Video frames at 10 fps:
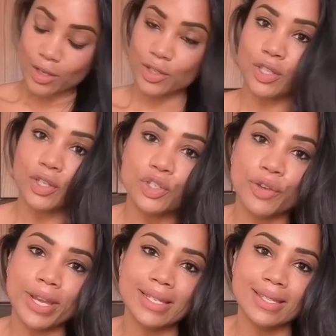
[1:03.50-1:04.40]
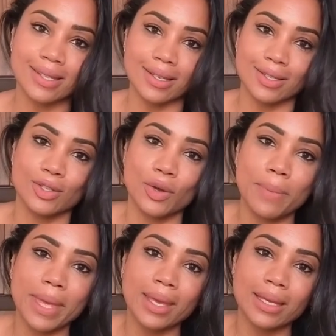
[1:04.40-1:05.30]
So the trick is this, don't
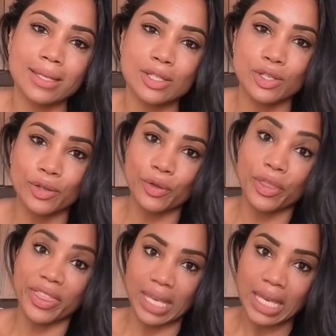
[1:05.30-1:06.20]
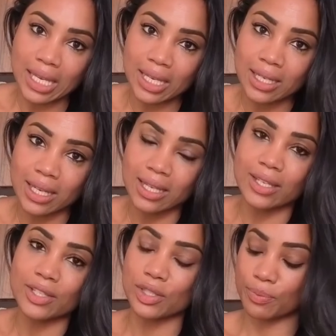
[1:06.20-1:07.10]
make it too thick. It
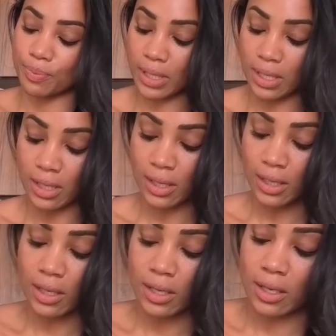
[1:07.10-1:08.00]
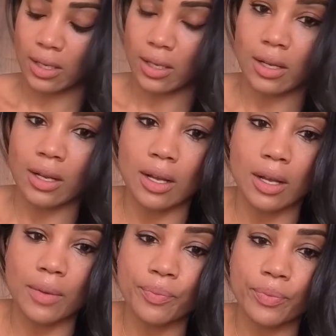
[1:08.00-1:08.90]
needs to be
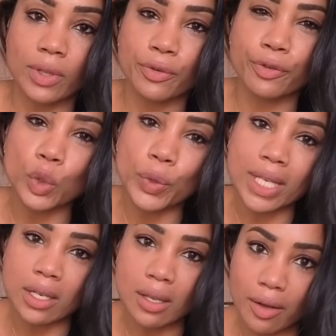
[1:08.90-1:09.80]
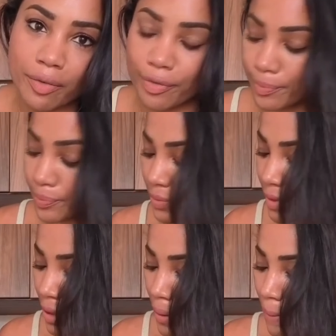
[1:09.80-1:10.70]
fluid enough,
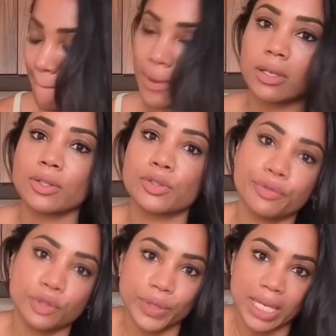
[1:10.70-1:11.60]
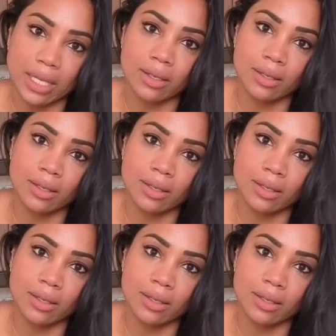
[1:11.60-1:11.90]
but not too fluidy, you